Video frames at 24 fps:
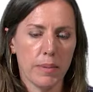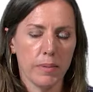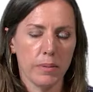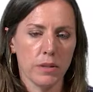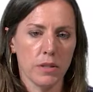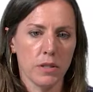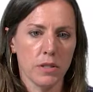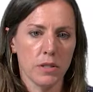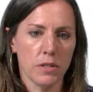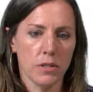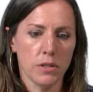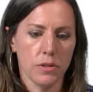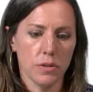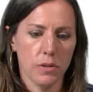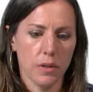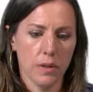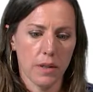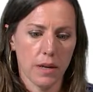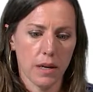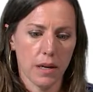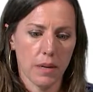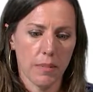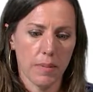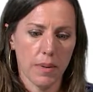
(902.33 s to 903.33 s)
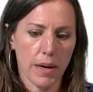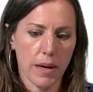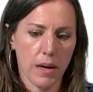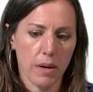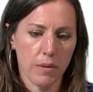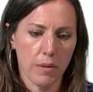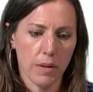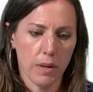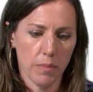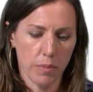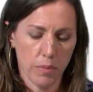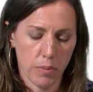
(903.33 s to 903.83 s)
able to do to think
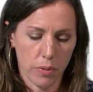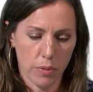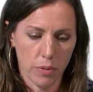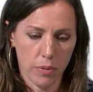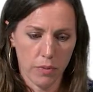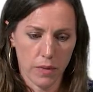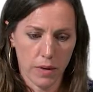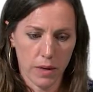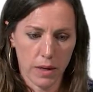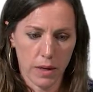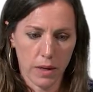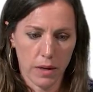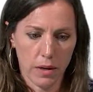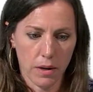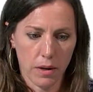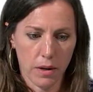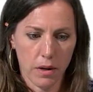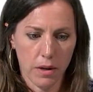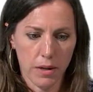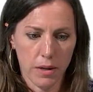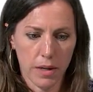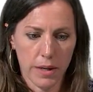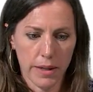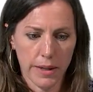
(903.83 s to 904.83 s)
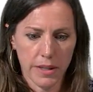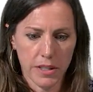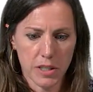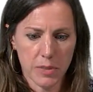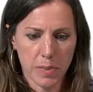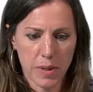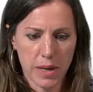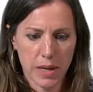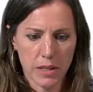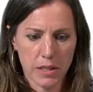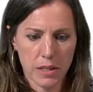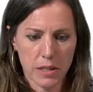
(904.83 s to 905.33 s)
about improving our knowledge
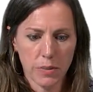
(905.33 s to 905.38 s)
base?